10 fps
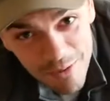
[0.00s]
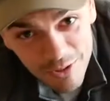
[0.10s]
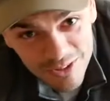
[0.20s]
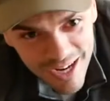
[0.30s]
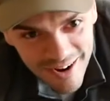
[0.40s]
I'm a
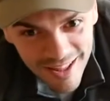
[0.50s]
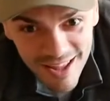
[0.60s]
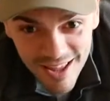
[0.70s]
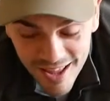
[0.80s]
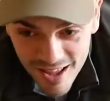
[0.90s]
little tired.
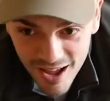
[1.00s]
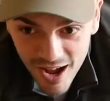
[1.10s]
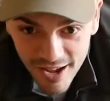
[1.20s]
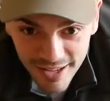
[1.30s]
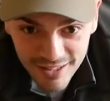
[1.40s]

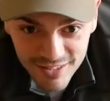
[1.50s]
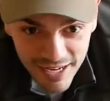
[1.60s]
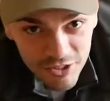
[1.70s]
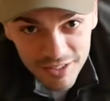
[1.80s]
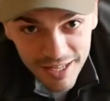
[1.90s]
It's
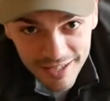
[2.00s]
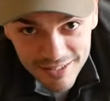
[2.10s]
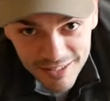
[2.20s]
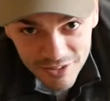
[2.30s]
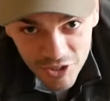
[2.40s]
actually not
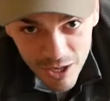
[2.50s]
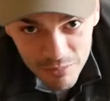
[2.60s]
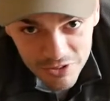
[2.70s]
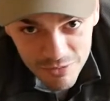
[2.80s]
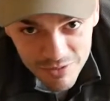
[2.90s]
as
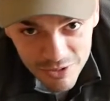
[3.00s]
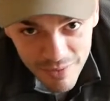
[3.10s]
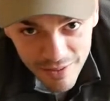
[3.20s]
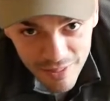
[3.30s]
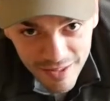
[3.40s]
cumbersome as you
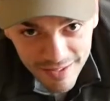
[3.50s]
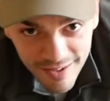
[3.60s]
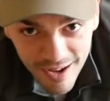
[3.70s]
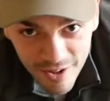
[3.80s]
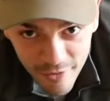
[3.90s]
might think.
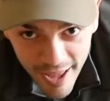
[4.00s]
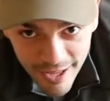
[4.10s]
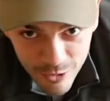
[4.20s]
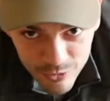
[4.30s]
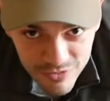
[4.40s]
The
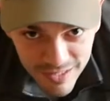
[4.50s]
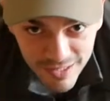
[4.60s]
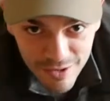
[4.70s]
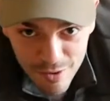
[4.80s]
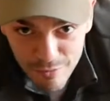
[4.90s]
angles
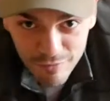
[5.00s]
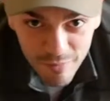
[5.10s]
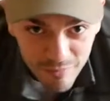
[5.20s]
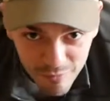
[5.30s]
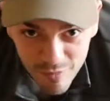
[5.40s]

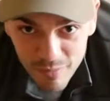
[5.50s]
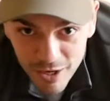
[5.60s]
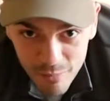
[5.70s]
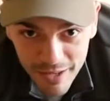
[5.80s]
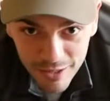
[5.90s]
from
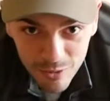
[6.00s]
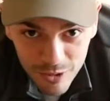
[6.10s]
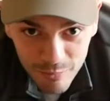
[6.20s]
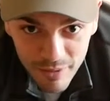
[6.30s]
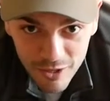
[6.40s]
here make it
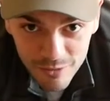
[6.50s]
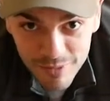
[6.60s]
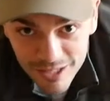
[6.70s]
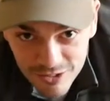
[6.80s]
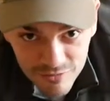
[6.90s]
look bigger
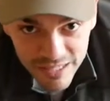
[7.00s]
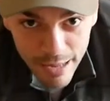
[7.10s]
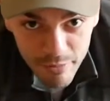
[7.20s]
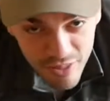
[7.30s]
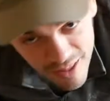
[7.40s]
because of depth.